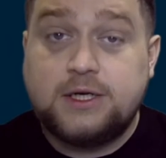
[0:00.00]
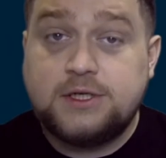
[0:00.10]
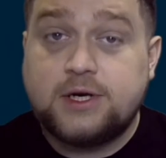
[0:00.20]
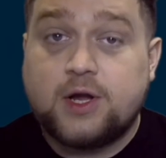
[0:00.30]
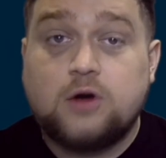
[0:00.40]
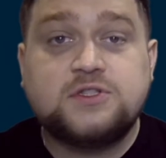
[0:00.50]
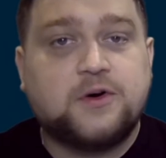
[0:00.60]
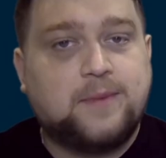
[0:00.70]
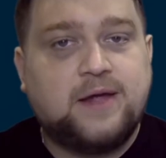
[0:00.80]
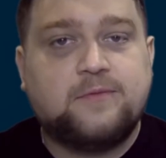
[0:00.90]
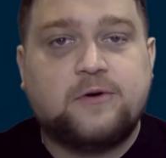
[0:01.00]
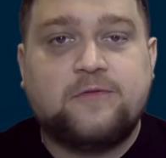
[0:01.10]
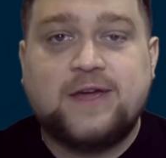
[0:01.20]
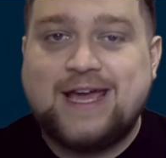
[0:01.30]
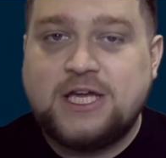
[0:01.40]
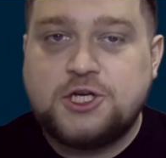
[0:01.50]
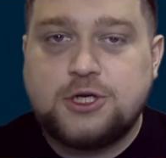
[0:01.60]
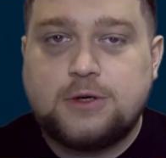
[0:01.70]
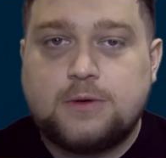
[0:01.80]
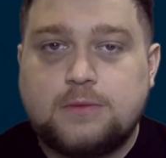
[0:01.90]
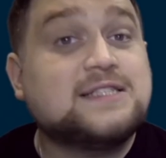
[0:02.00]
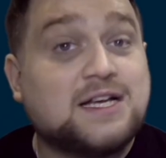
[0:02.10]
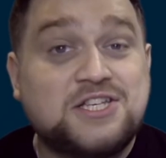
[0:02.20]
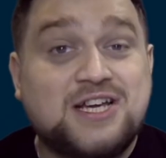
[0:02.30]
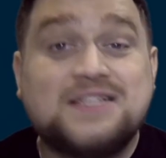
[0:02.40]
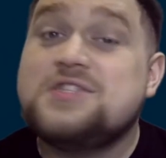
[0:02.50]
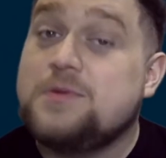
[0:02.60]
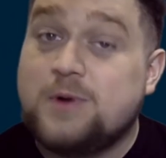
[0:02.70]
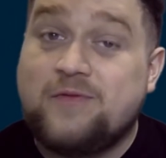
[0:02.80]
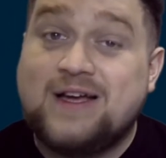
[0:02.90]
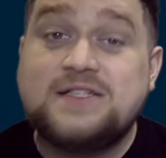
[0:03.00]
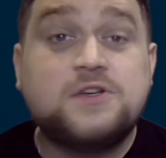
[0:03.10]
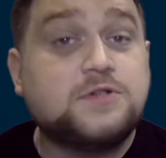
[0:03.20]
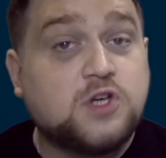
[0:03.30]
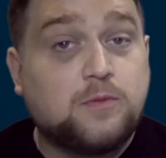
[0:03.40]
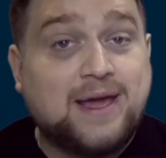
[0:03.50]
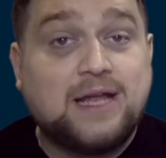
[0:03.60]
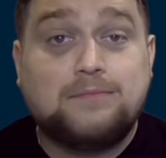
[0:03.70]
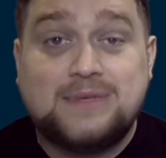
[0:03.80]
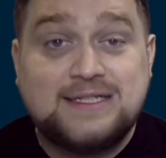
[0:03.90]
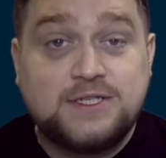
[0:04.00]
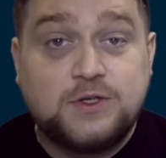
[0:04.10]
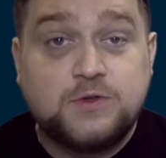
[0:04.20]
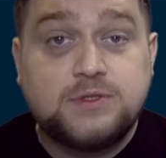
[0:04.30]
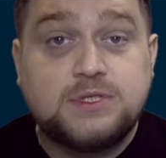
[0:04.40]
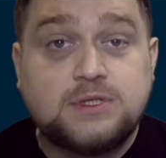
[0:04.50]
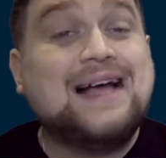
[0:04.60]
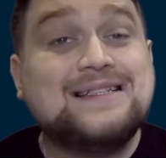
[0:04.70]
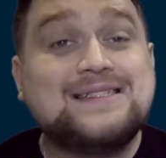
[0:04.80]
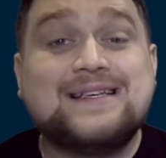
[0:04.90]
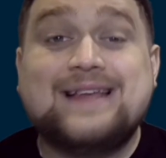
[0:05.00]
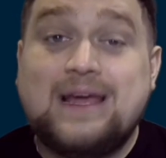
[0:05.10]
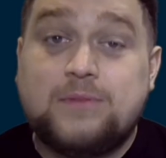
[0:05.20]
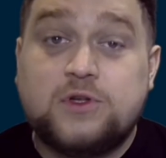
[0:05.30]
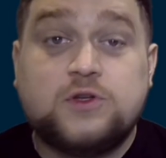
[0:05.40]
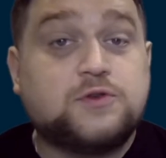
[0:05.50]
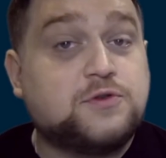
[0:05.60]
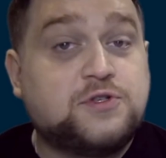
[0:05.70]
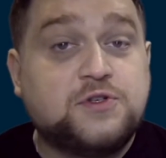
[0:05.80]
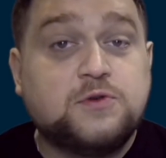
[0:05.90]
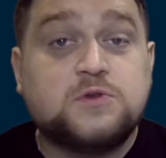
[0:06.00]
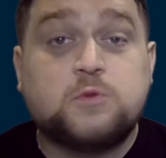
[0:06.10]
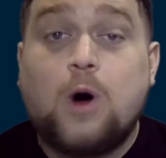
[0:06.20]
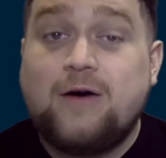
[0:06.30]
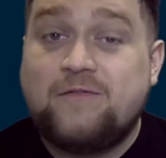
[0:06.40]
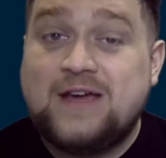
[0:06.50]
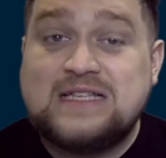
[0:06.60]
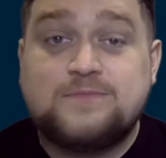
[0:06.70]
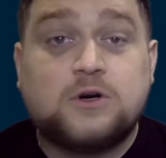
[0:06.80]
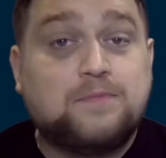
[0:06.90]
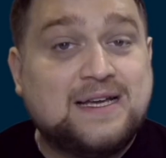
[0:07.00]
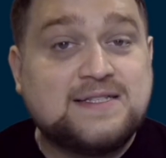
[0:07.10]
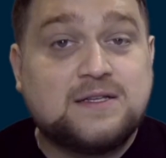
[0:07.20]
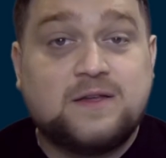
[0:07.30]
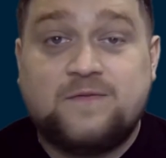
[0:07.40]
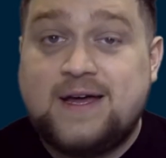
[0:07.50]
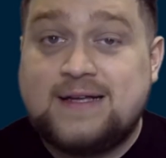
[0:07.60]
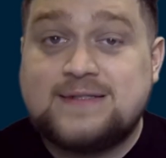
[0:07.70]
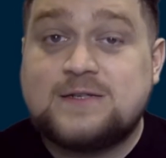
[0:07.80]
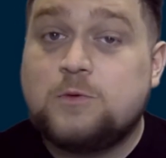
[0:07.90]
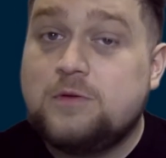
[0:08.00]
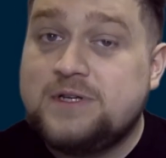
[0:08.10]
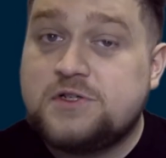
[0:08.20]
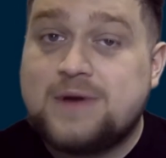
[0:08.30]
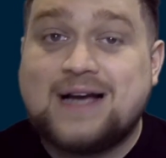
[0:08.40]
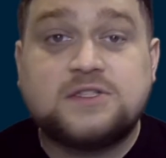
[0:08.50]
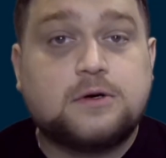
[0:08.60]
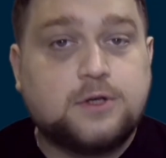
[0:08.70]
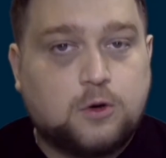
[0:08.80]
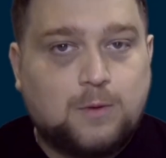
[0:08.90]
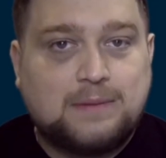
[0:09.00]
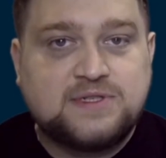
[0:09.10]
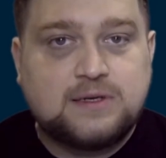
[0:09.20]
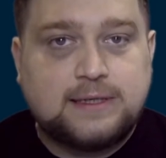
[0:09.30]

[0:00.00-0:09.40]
to undergo domain verification, such as to prevent your domain misuse and enable you to choose what Facebook pixel events will be tracked on your website.